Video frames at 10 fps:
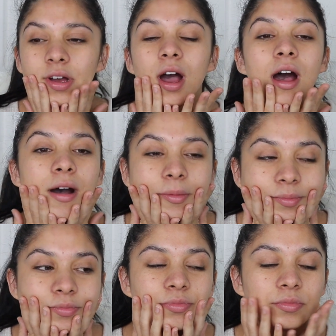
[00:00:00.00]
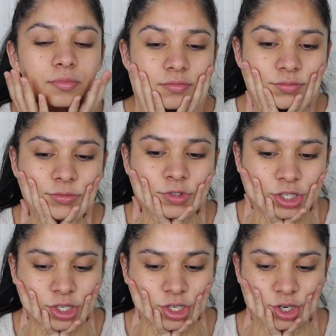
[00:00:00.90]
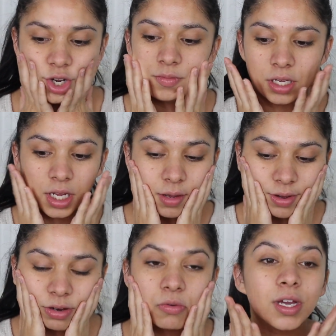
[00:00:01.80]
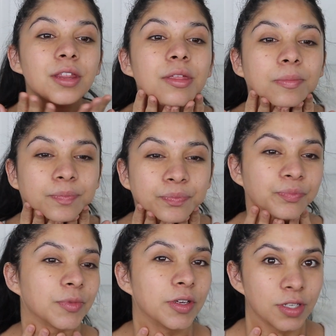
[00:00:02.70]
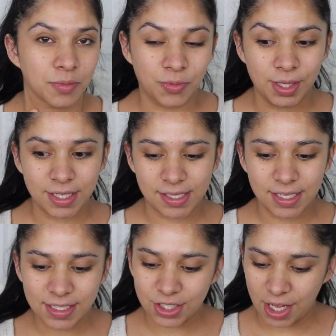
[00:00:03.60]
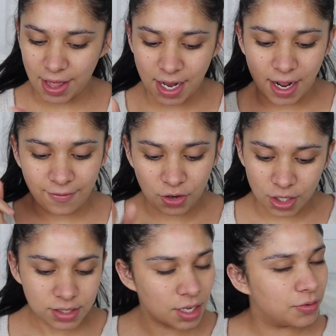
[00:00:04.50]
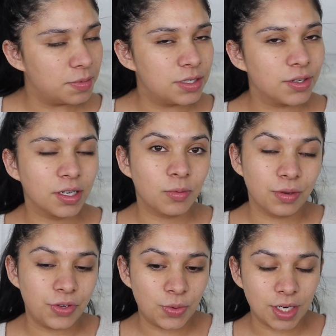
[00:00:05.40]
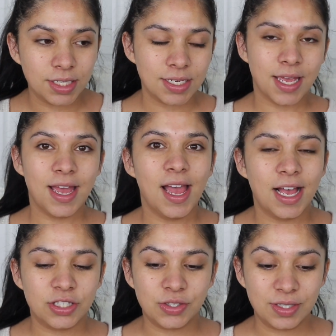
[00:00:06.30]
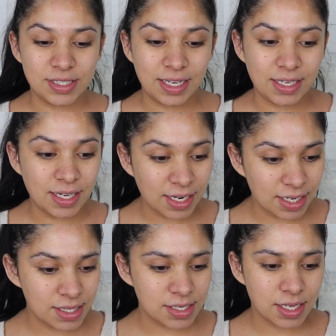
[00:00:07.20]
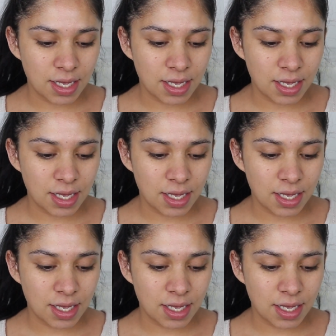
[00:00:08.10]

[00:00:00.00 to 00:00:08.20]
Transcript: CC cream they came out with. So I'm really excited to try that. Of course, I will be doing a review on it as soon as I get it.